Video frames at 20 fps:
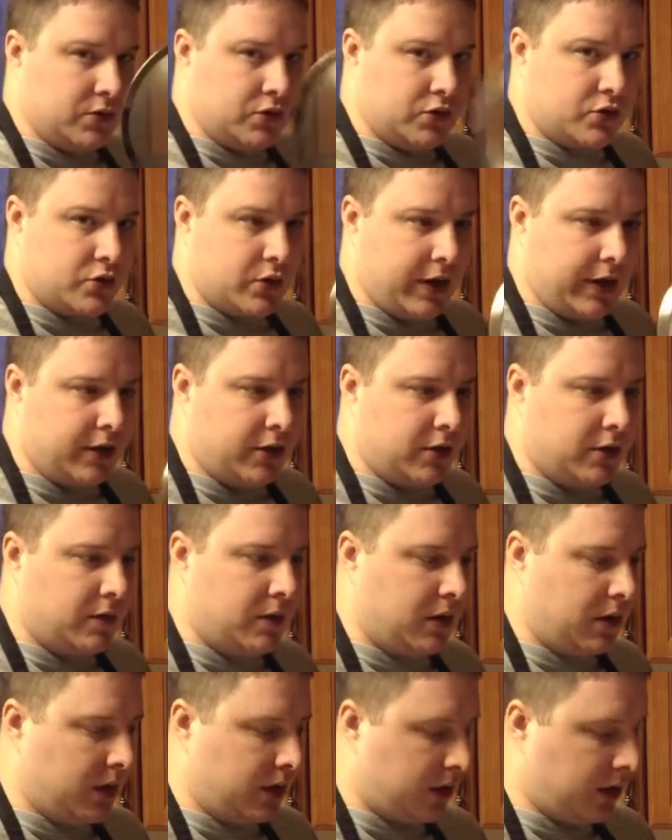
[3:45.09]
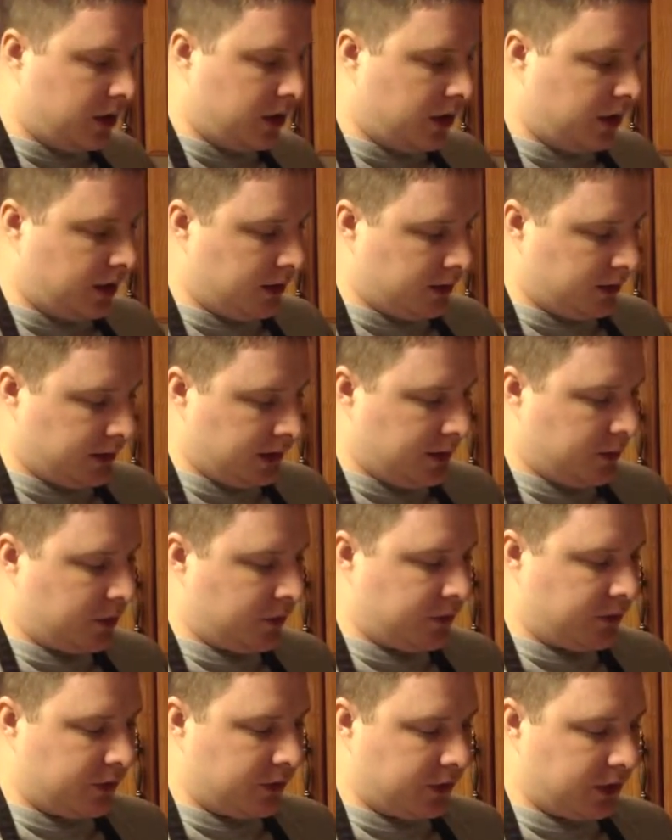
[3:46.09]
strainer. I
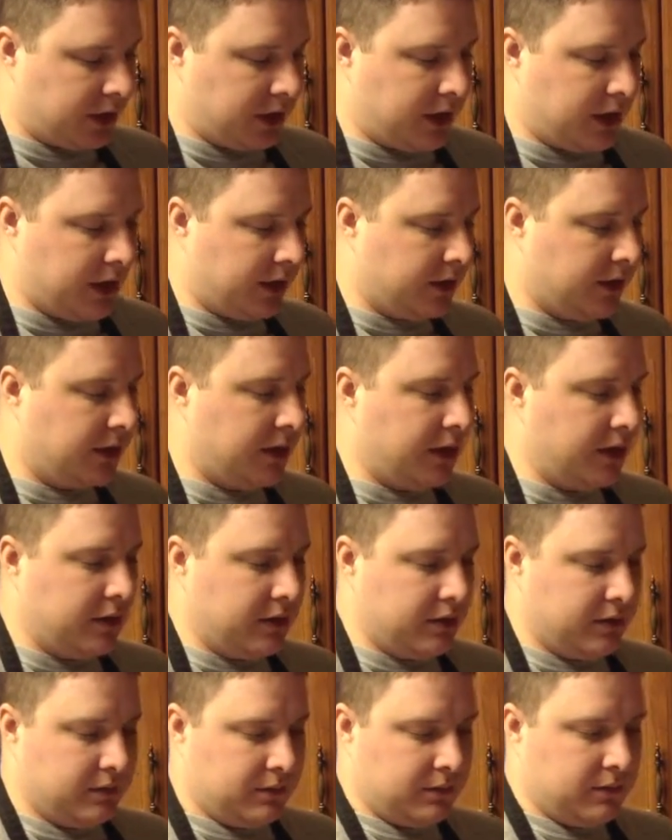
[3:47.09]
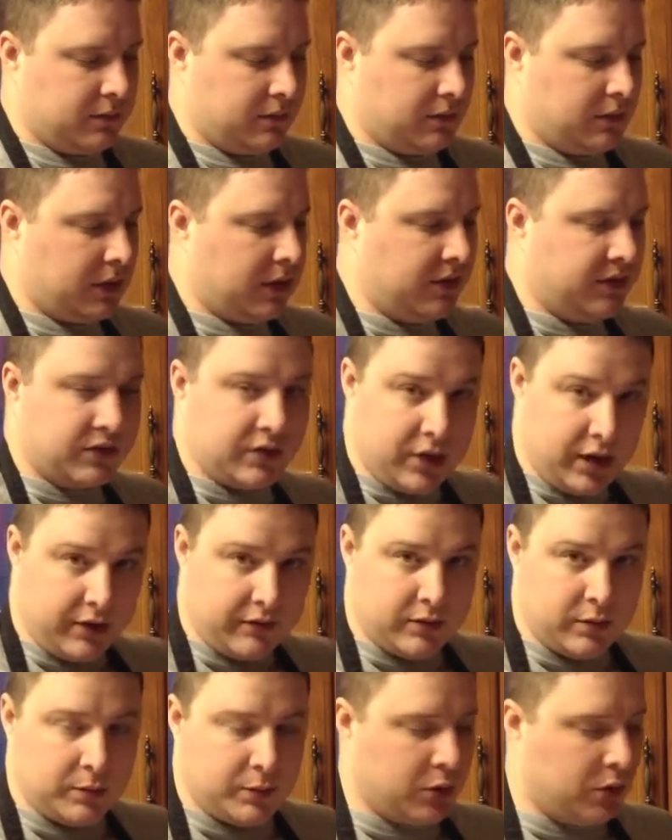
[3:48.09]
prefer the kind that is kind of
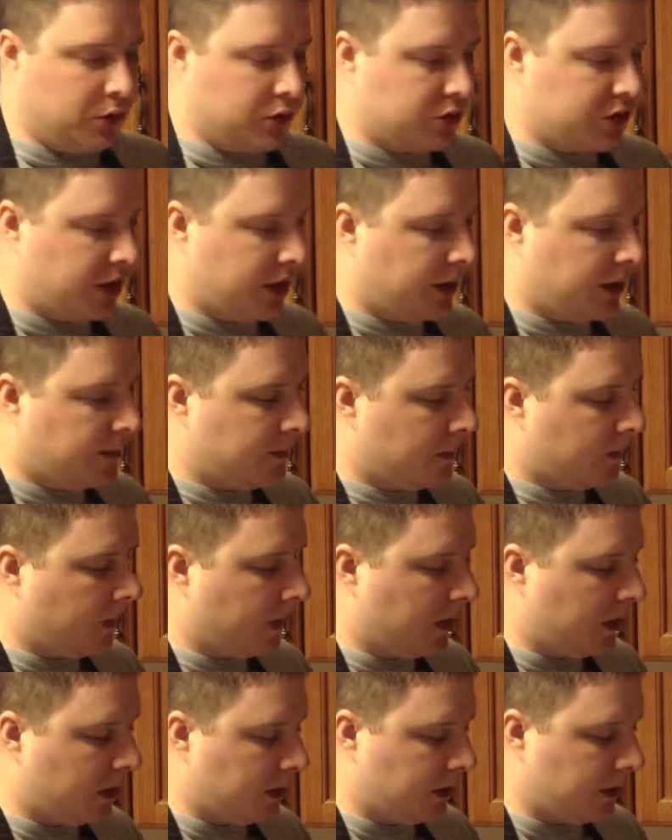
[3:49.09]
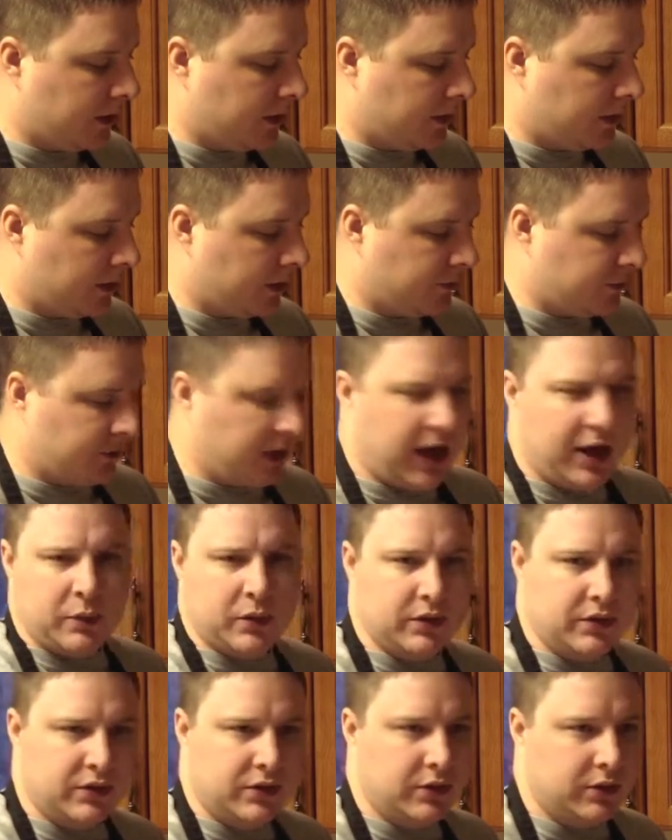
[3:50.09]
a bowl shape. There are flat
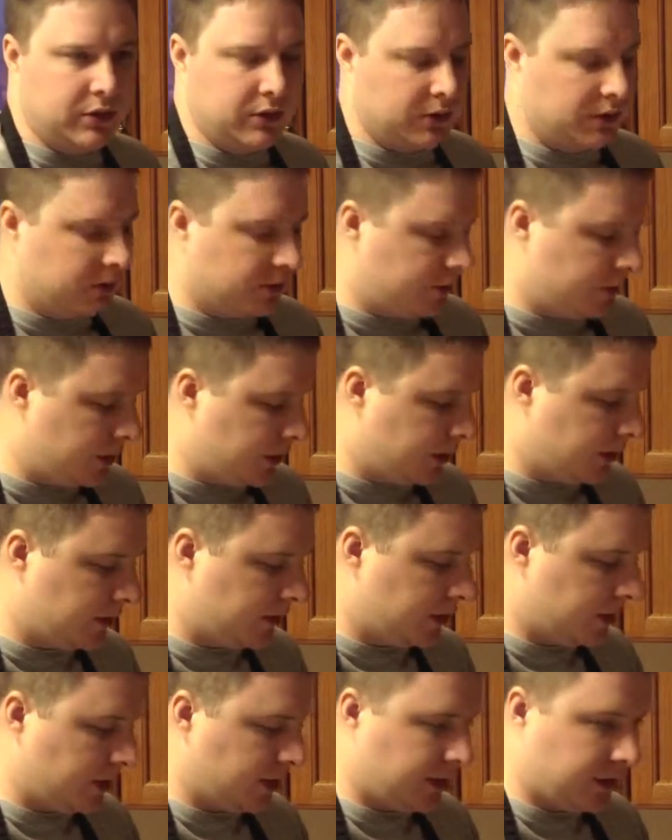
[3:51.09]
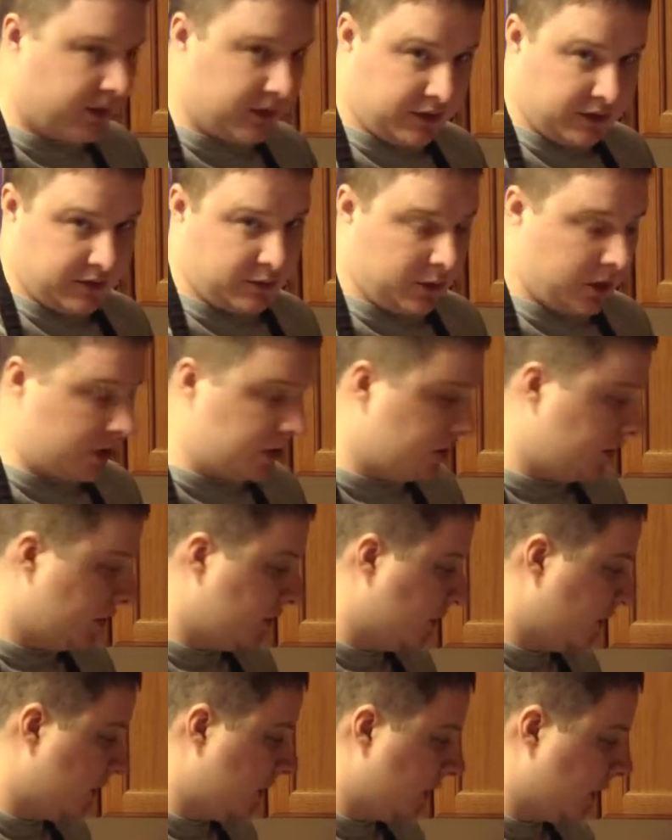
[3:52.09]
ones too, but this is much
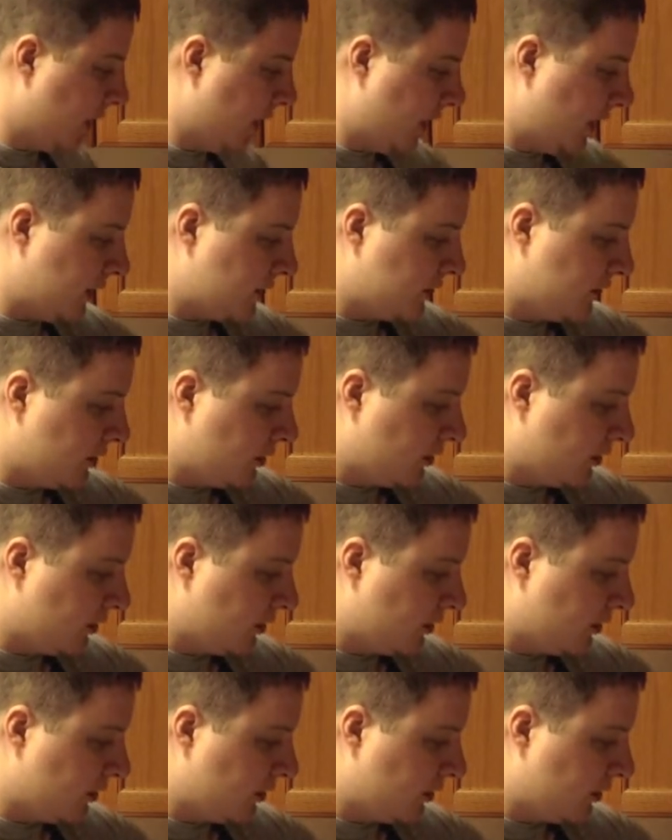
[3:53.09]
easier to catch the